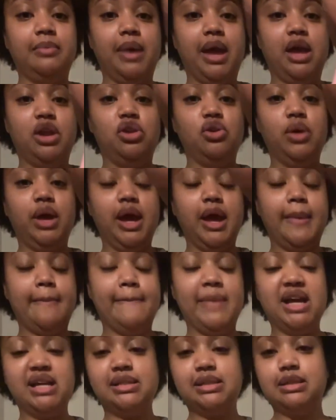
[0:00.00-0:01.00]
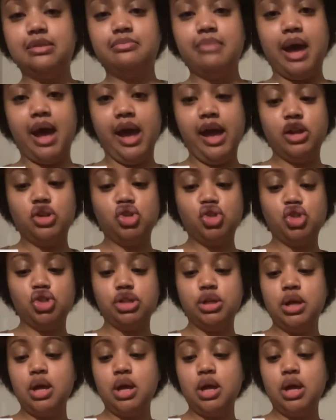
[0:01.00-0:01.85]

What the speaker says: And you can mix and match,